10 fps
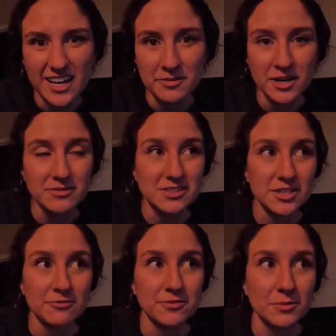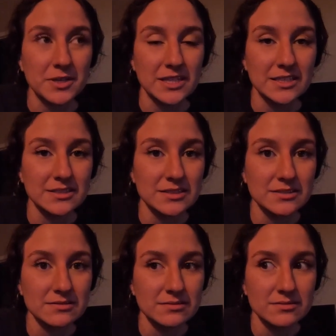I'm gonna have to start filming
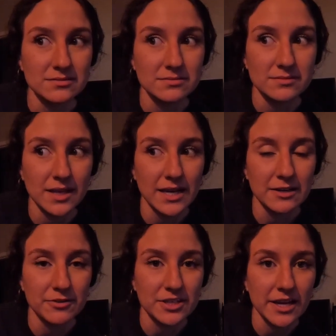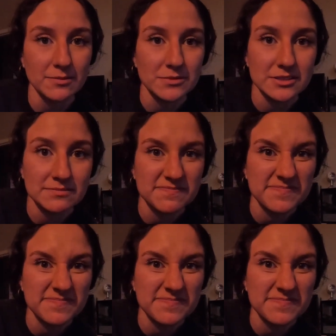these at different times.